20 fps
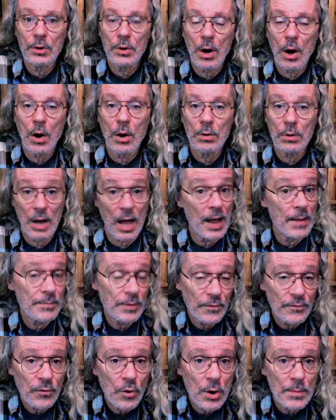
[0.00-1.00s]
there are
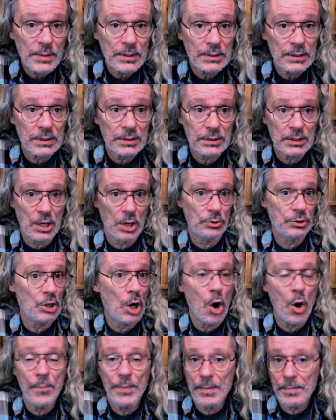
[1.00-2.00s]
live performances. Go
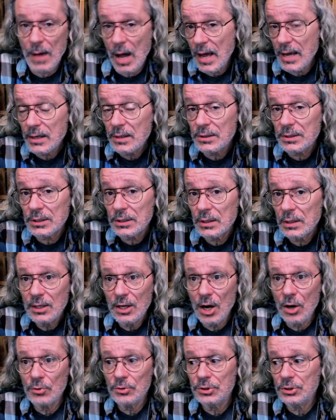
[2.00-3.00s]
to open mics,
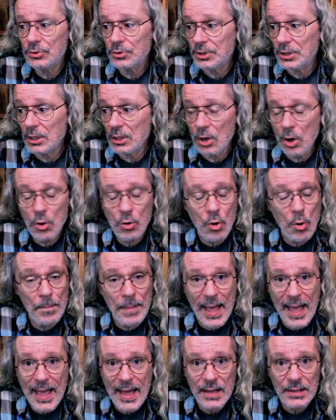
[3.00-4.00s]
go to see local
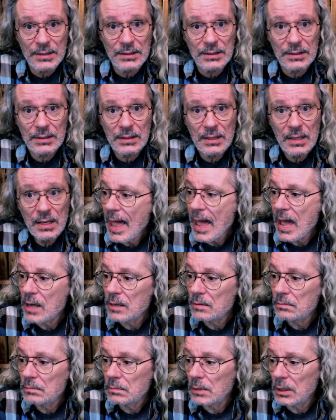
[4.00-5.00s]
bands,
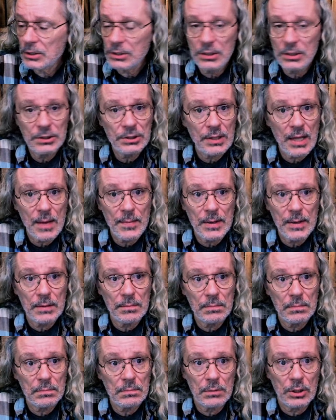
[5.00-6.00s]
and listen to them
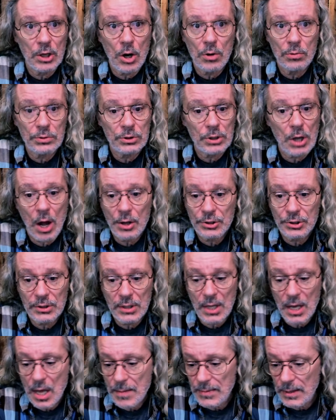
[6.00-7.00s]
and go talk
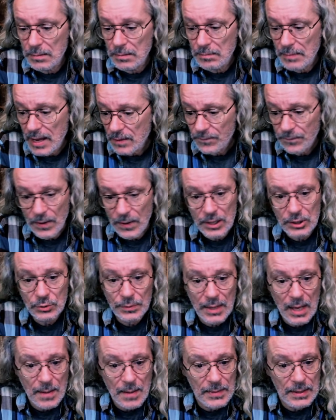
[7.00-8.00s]
to them and make friends
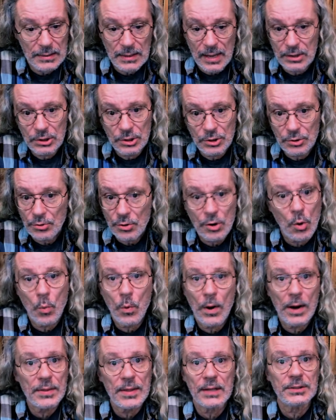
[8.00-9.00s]
with them. And you don't know
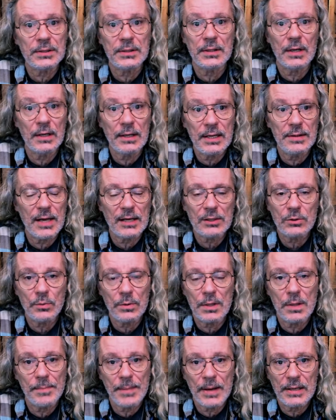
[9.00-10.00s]
where that's going to lead. That's
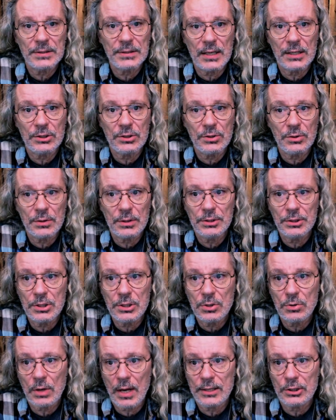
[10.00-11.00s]
one of the best things you can
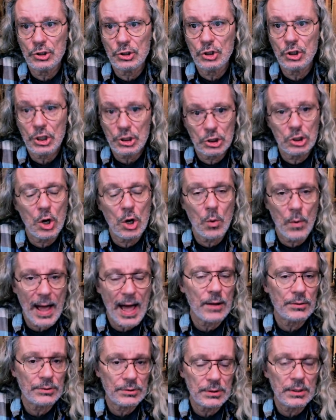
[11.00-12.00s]
do. Like just go
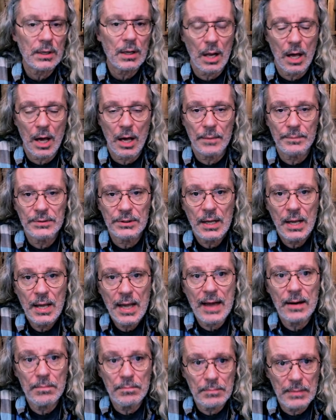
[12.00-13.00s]
out to the clubs
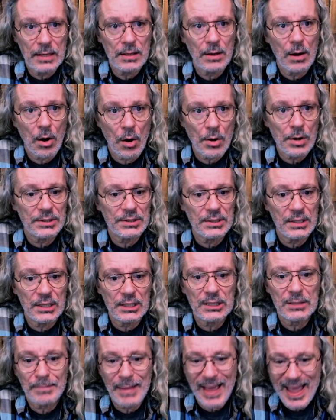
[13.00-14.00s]
and meet artists and
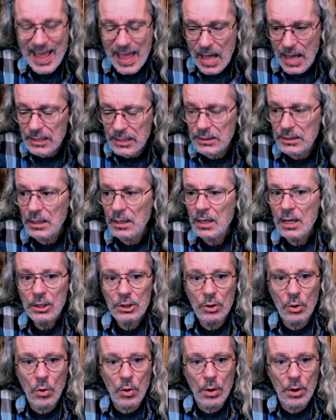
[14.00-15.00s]
expand
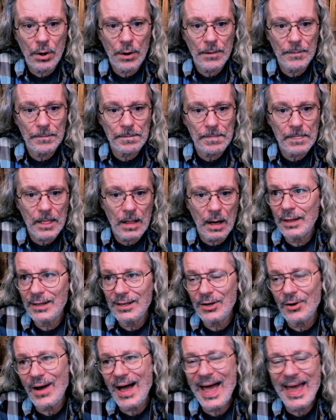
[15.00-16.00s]
your
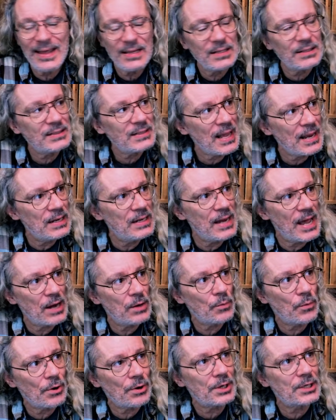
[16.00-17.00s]
you know, I hate to say
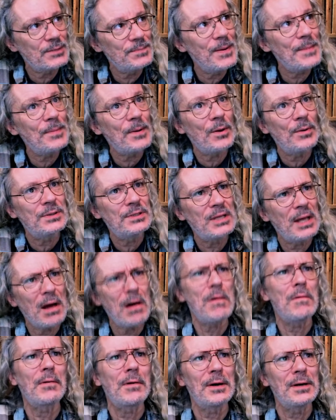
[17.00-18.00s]
network because people always say,
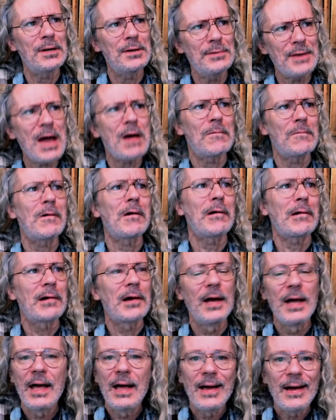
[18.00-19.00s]
oh, we're going to
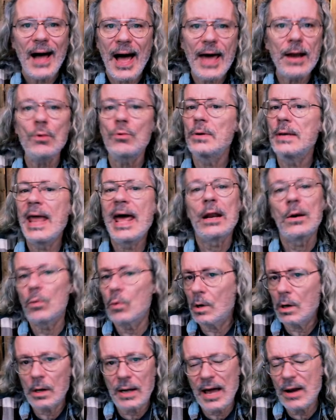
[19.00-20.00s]
network. I don't
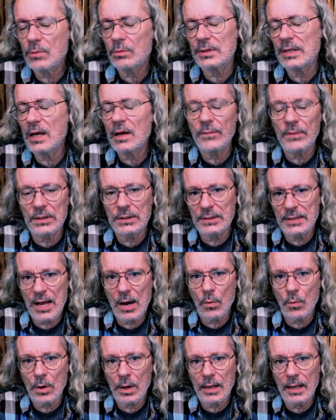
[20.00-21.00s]
network. I don't think of it as
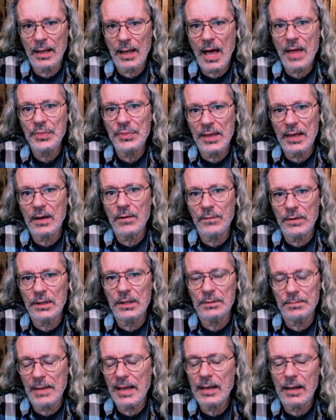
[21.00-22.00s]
networking. I think of
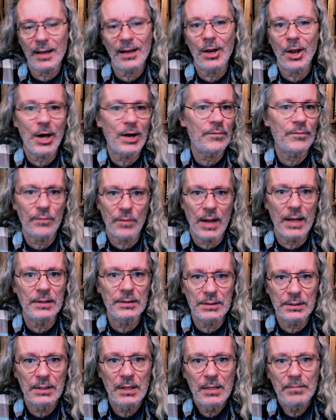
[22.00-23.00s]
it as making a lot of
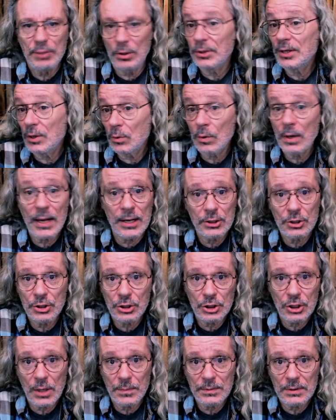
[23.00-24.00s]
friends, building
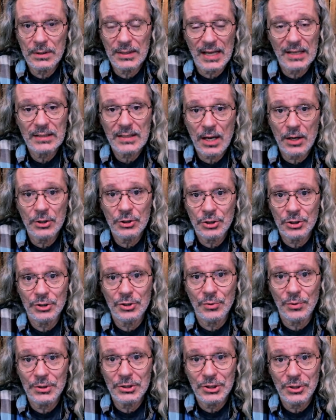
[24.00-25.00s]
relationships. And that's how you should
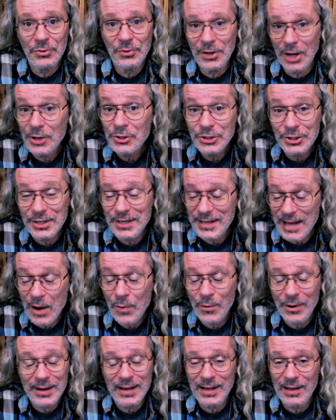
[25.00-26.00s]
do it too. Go to the
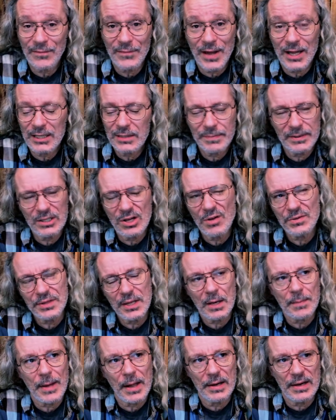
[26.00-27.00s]
networking events, but don't
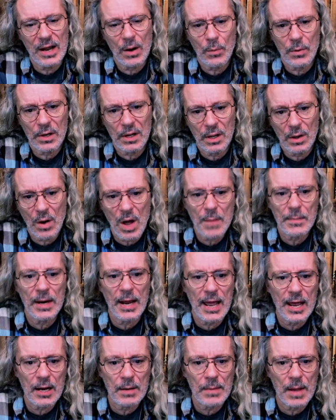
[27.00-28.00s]
think about networking. Oh, I'm
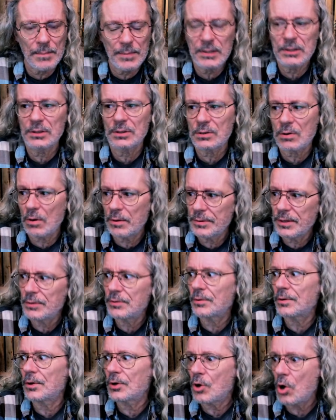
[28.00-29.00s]
going to hand out my business card and
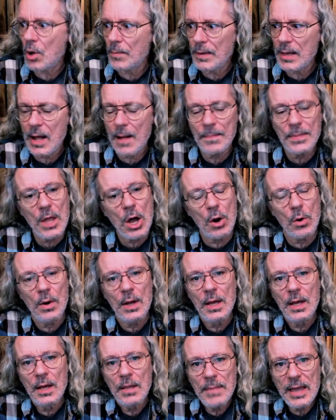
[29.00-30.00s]
then they're going to call me up.
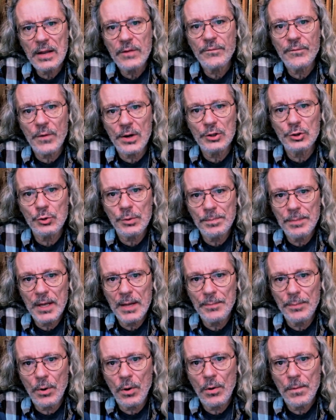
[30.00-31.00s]
No, make friends with
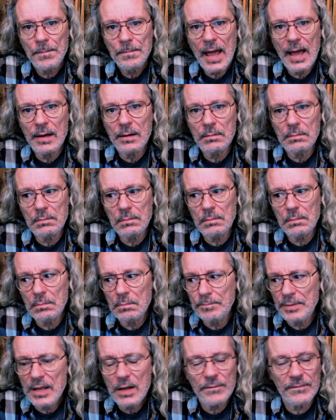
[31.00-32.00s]
people and
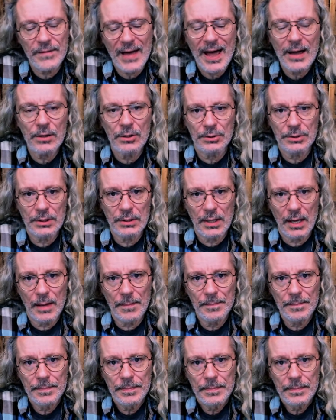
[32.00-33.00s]
be of value to
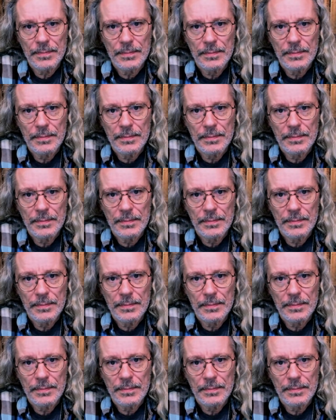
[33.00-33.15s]
them.